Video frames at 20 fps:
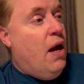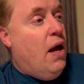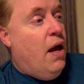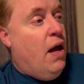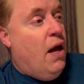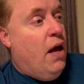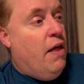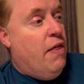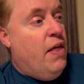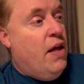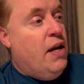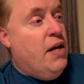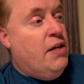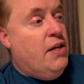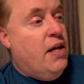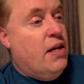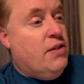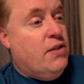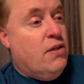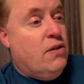Uh, then he
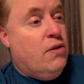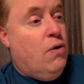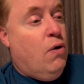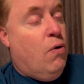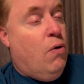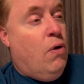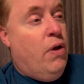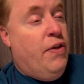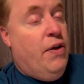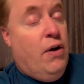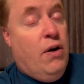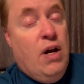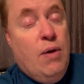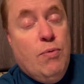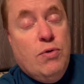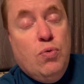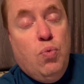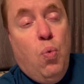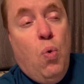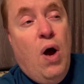takes his girl, I think her name
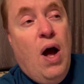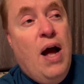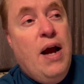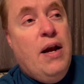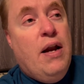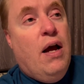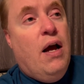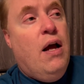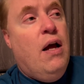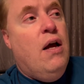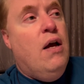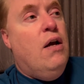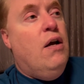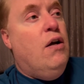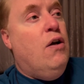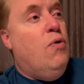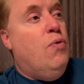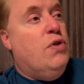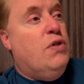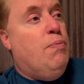was Wanda,
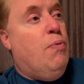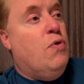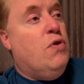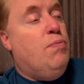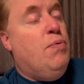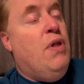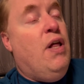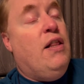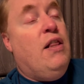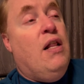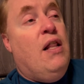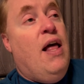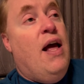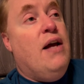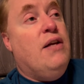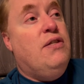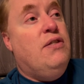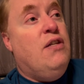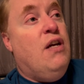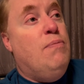who was supposed to be like the
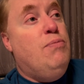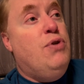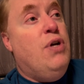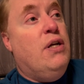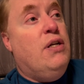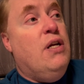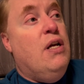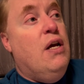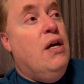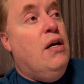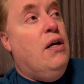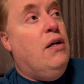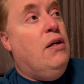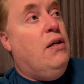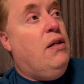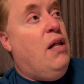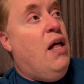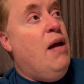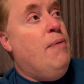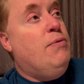last subject,
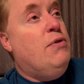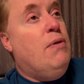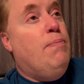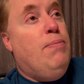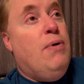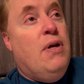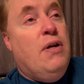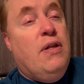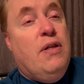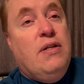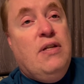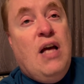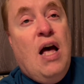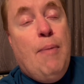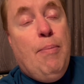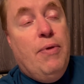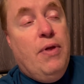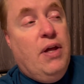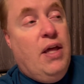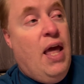climbs up onto the
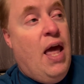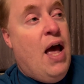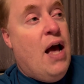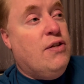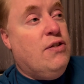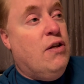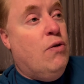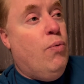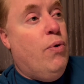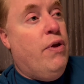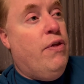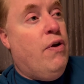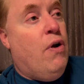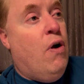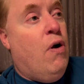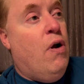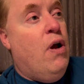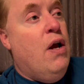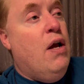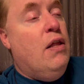top of the castle with
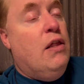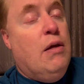her.